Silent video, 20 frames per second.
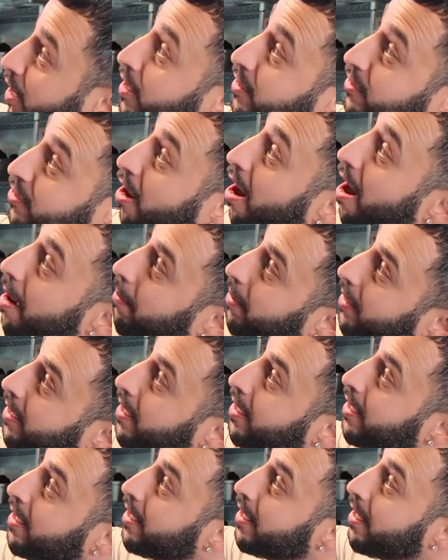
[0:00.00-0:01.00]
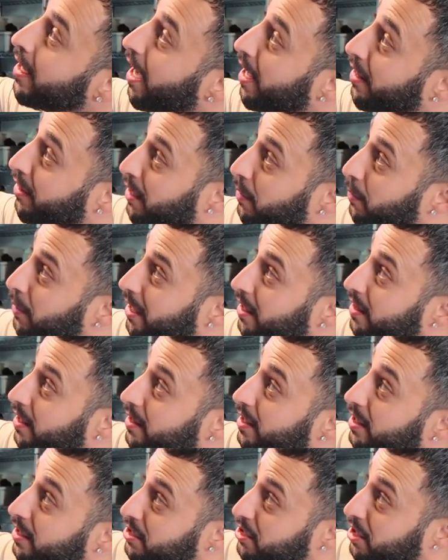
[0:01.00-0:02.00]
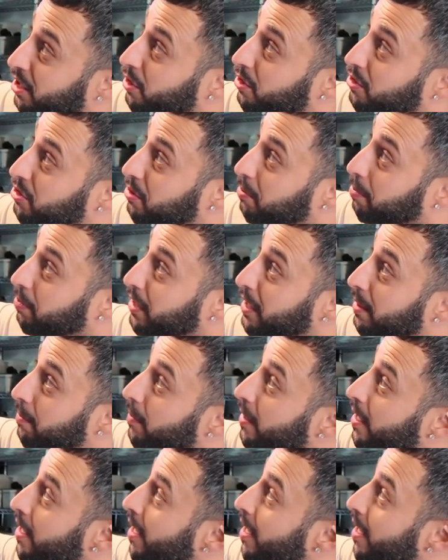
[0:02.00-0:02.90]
on top, and then we get the Del Cerro Supreme.